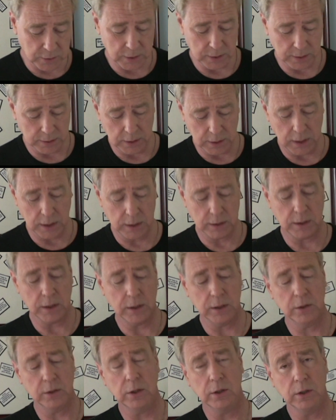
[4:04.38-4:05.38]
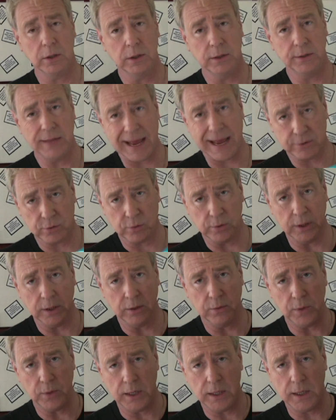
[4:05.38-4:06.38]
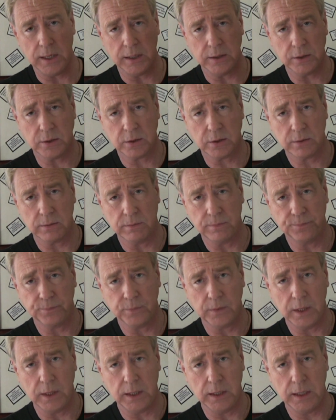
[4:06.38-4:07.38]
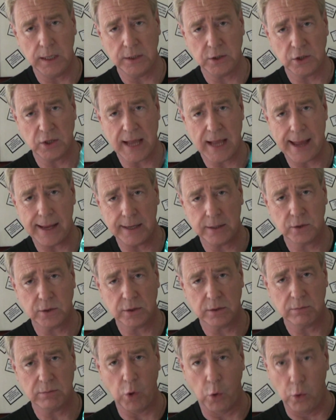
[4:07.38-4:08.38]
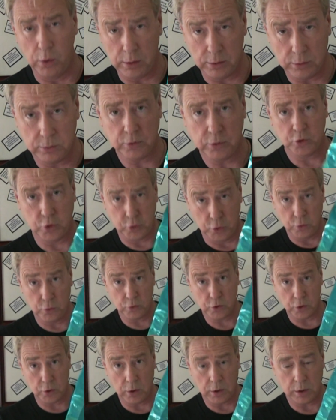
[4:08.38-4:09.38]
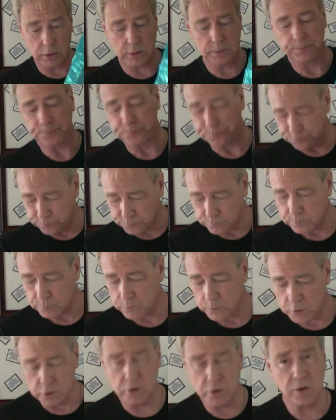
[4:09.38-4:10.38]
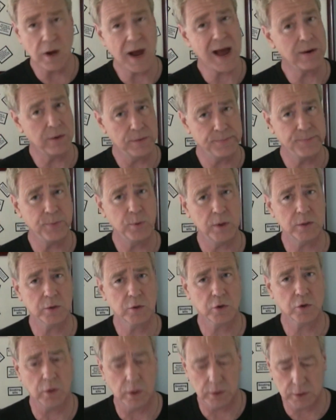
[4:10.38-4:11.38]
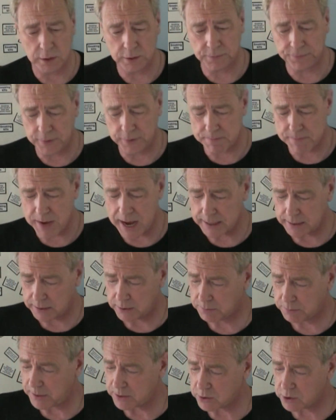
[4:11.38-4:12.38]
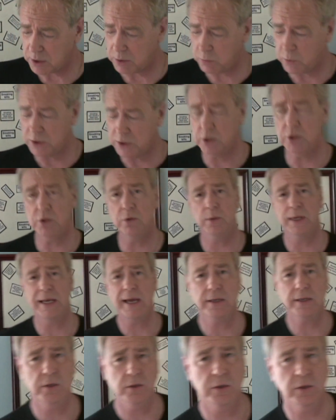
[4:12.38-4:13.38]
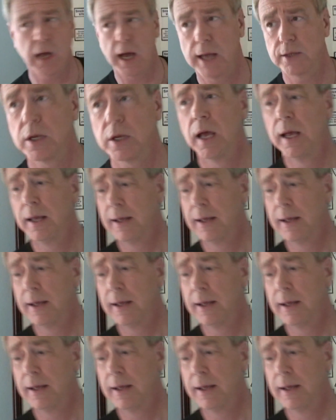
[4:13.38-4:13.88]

the, the, the, the natural ingredients in these snacks, all true salt you know how important salt is for the body, especially when you're doing exercise.